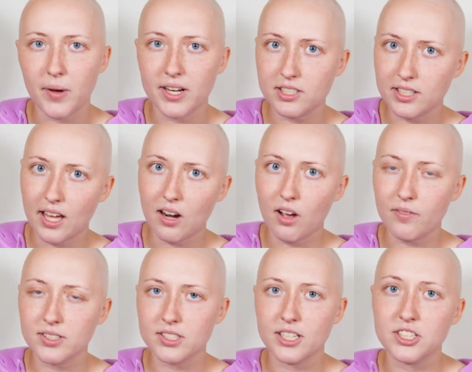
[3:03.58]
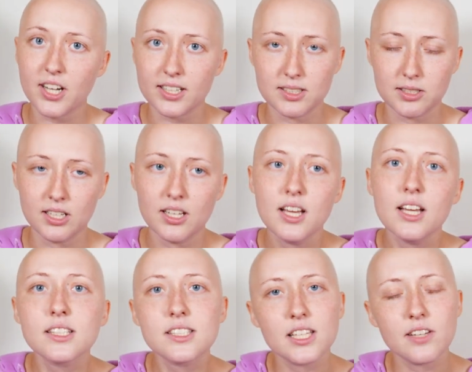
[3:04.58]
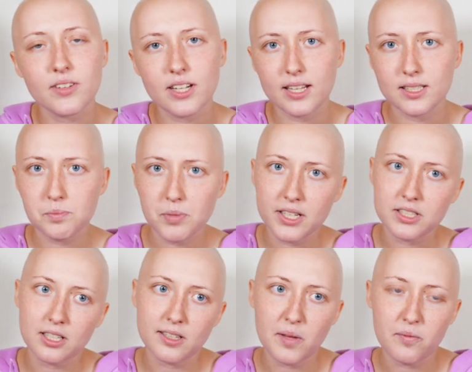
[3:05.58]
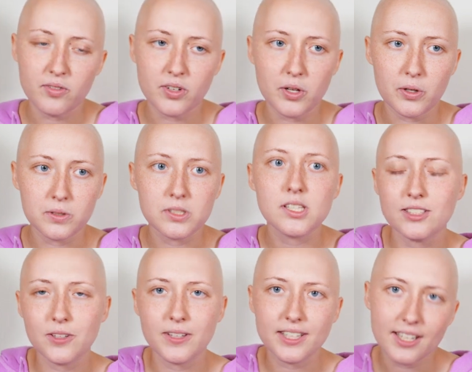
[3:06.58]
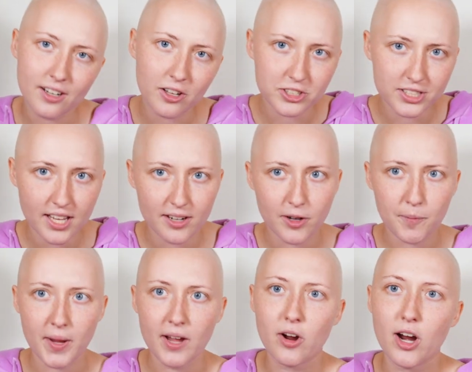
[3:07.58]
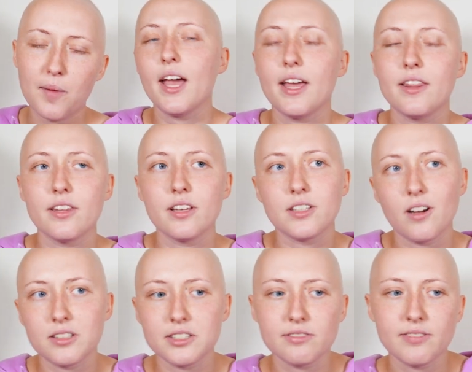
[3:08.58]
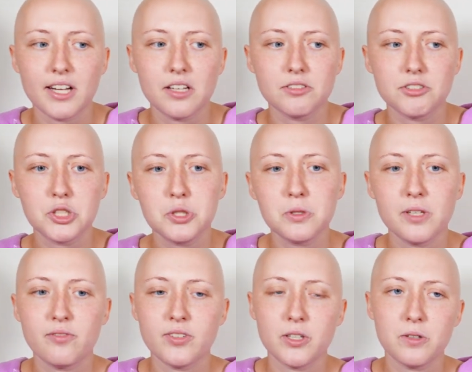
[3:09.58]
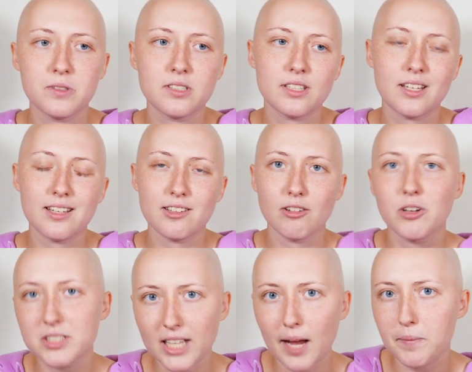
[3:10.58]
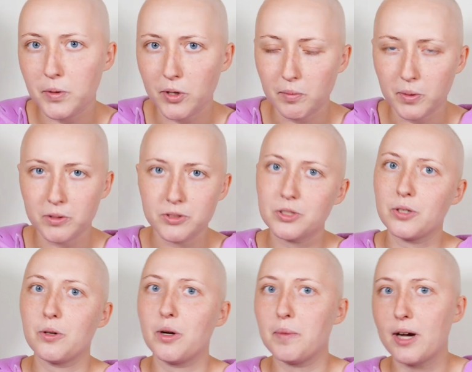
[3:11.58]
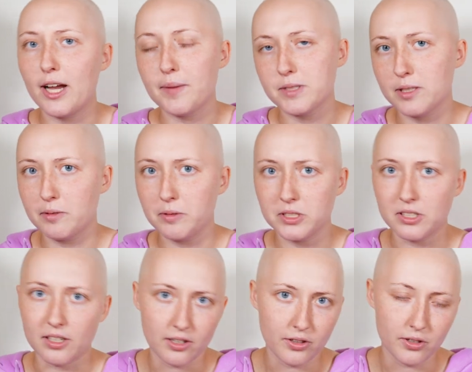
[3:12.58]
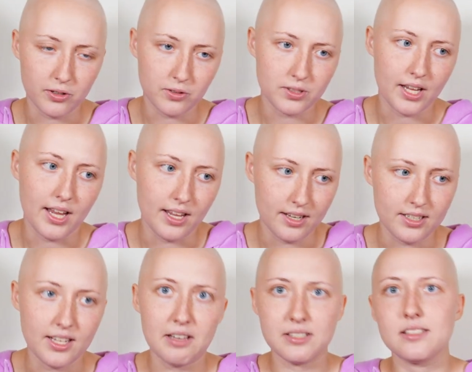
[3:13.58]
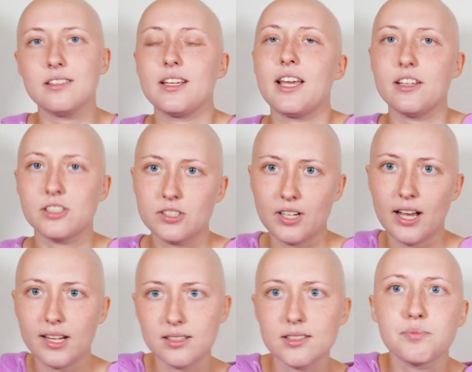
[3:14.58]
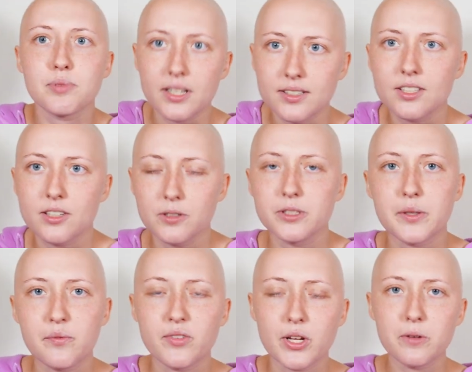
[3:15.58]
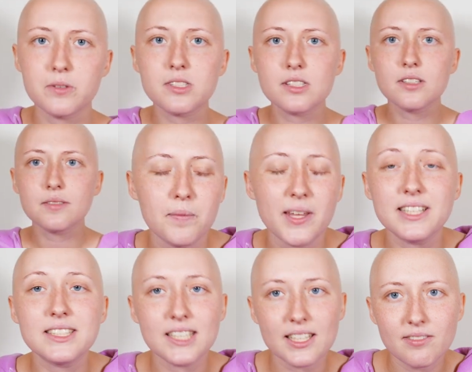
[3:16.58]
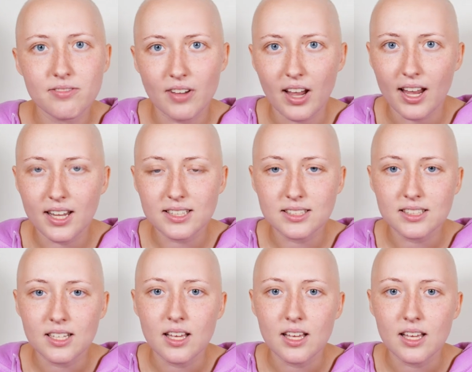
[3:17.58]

went into that office, they checked to see if it had spread to lymph nodes. So they did an ultrasound under my arm and the doctor found two lymph nodes that looked abnormal. So a biopsy was done on those and yes, the cancer had spread to those lymph nodes. They did find